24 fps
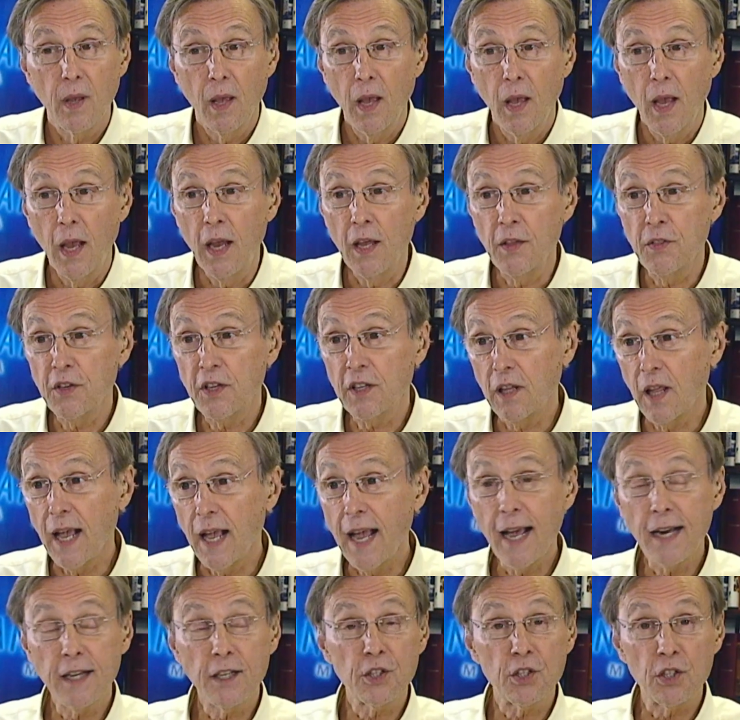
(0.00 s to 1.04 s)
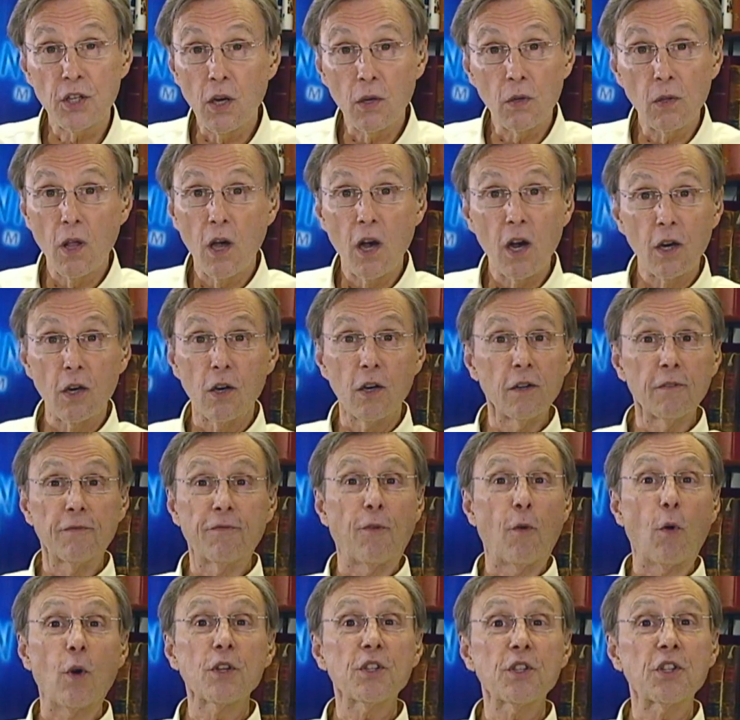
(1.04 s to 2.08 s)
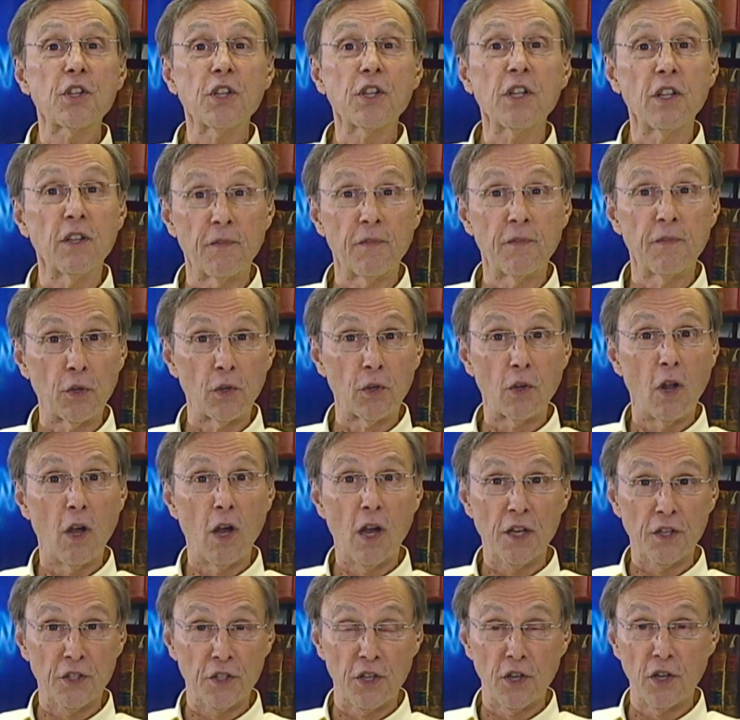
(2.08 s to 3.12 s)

And the Klan is no longer enforcing the voter laws.